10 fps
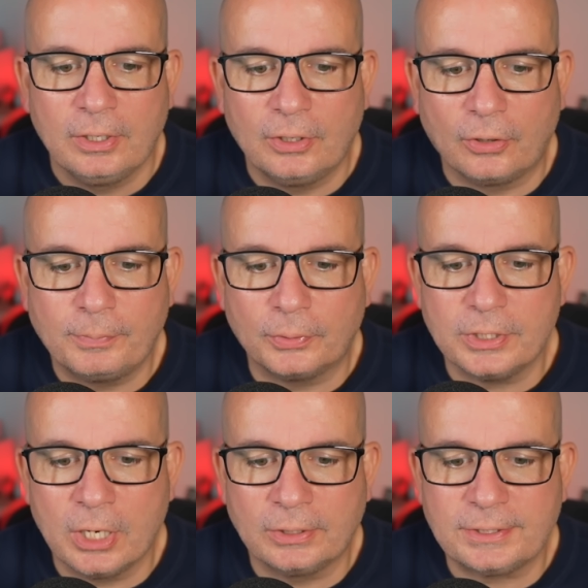
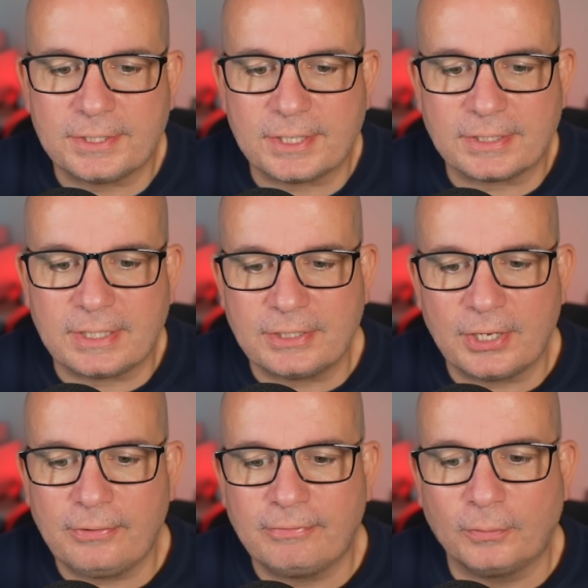9.9 to
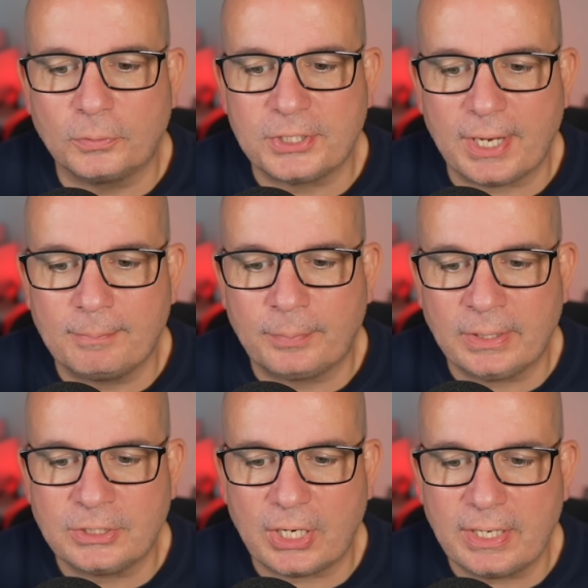62, 40
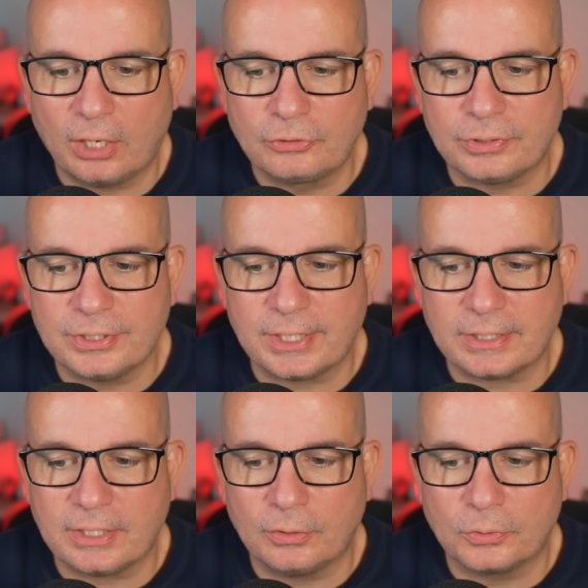mpg,
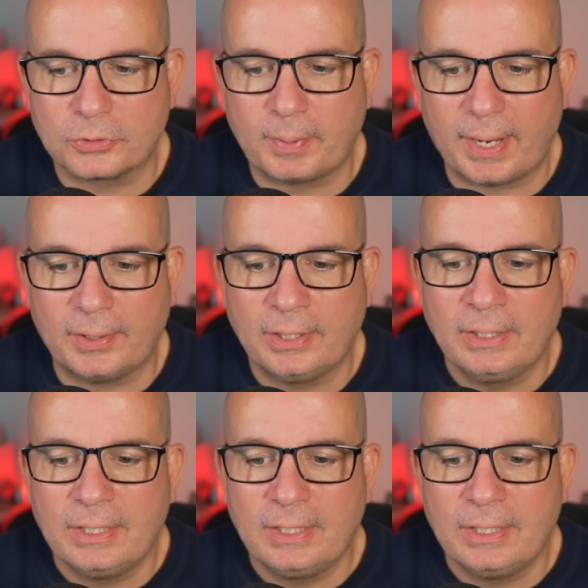160 horsepower,